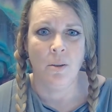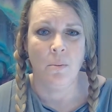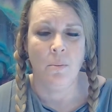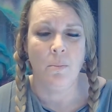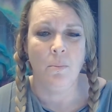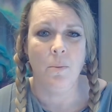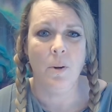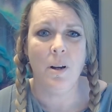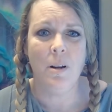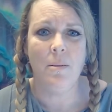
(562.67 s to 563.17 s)

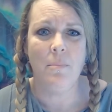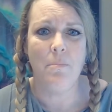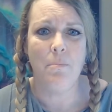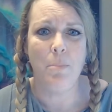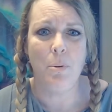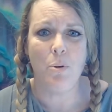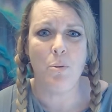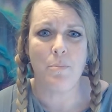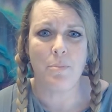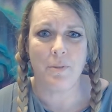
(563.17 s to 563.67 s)
Well,
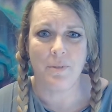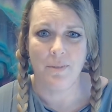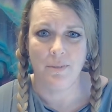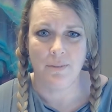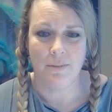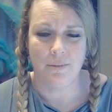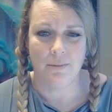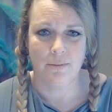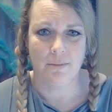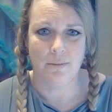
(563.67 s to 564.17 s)
poop.
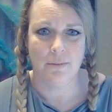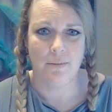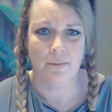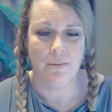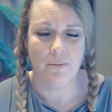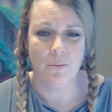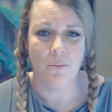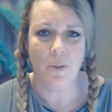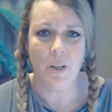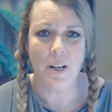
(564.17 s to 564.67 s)

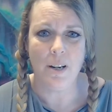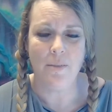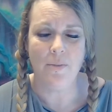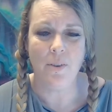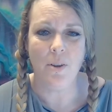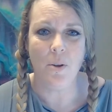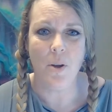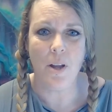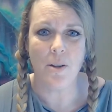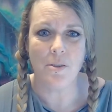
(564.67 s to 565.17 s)
What if
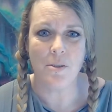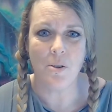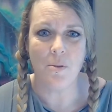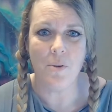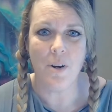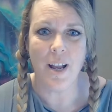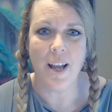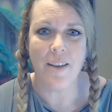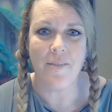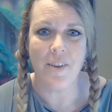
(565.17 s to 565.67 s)
you
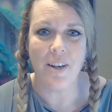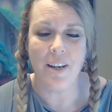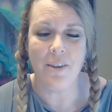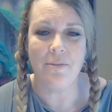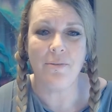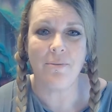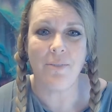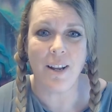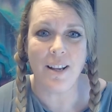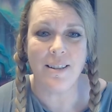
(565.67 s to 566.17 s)
don't have any
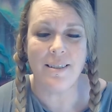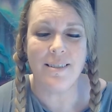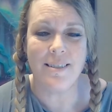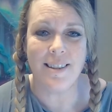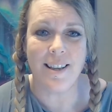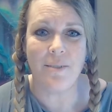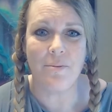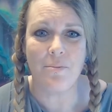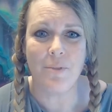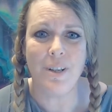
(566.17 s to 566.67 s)
friends
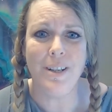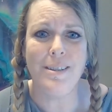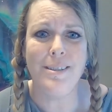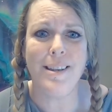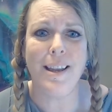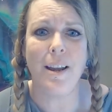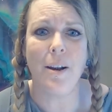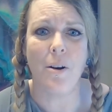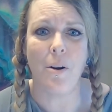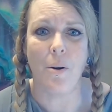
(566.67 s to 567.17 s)
that read
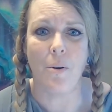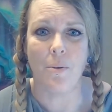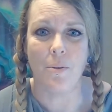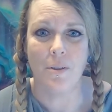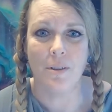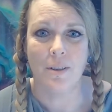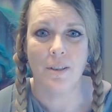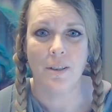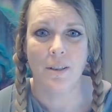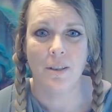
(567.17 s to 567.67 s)
tarot,
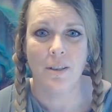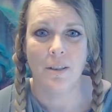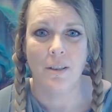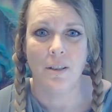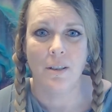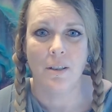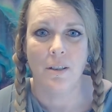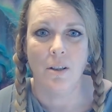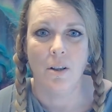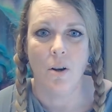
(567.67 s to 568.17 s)

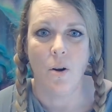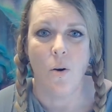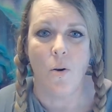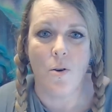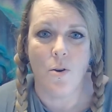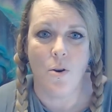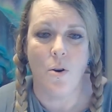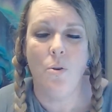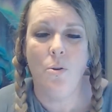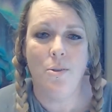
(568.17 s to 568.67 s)

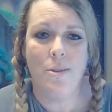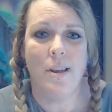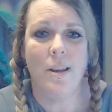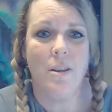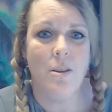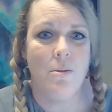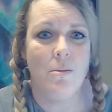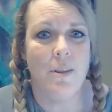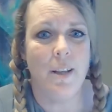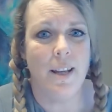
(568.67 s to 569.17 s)
or know that
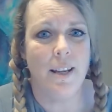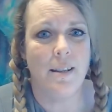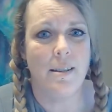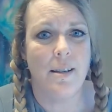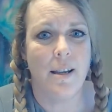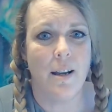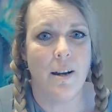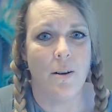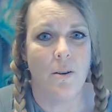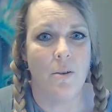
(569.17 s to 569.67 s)
you like
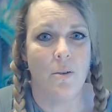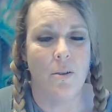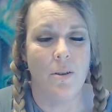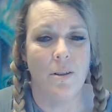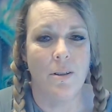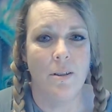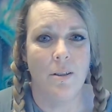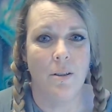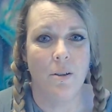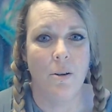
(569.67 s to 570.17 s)
tarot,
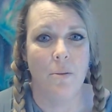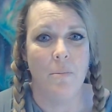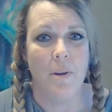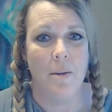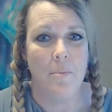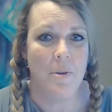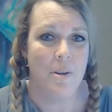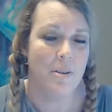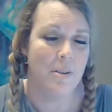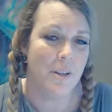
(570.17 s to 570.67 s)
or
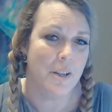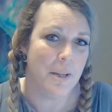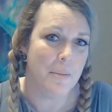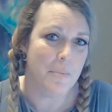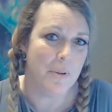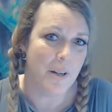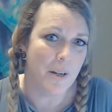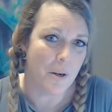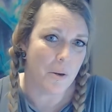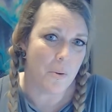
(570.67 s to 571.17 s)
maybe you're
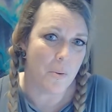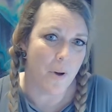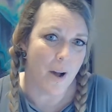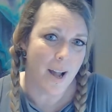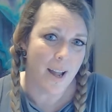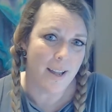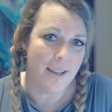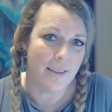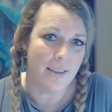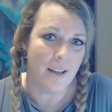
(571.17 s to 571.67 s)
keeping it
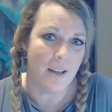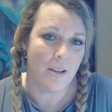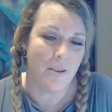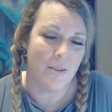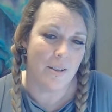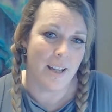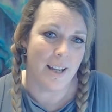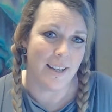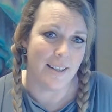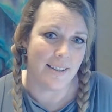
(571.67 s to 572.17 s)
quiet that you
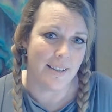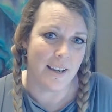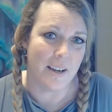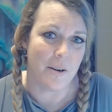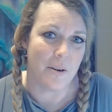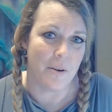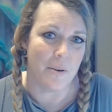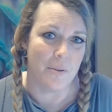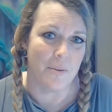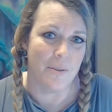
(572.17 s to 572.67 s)
like
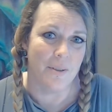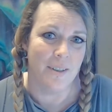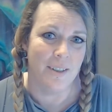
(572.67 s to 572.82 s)
tarot?